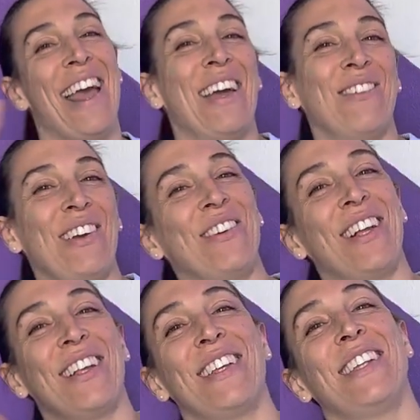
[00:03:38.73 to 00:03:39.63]
And we
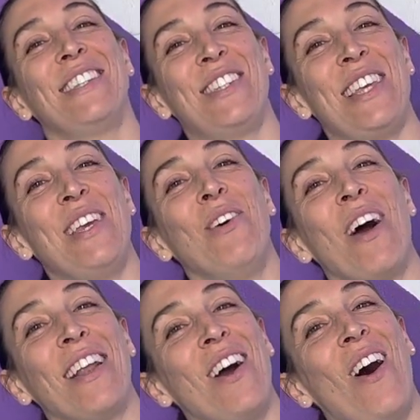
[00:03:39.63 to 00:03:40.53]
will see you
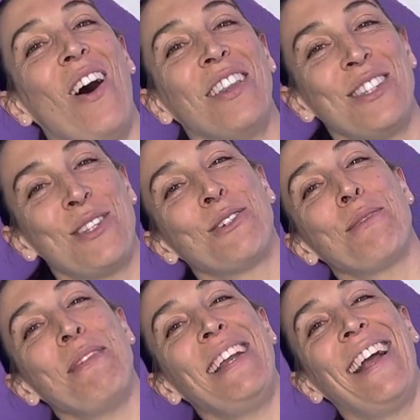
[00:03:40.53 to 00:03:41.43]
on all the social
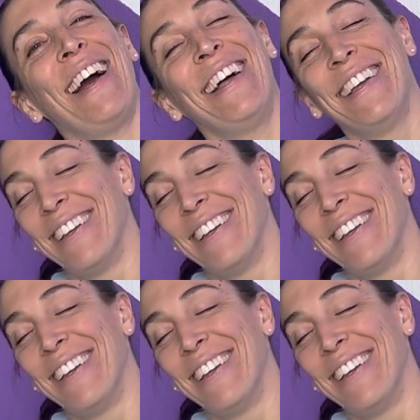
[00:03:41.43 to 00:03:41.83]
media.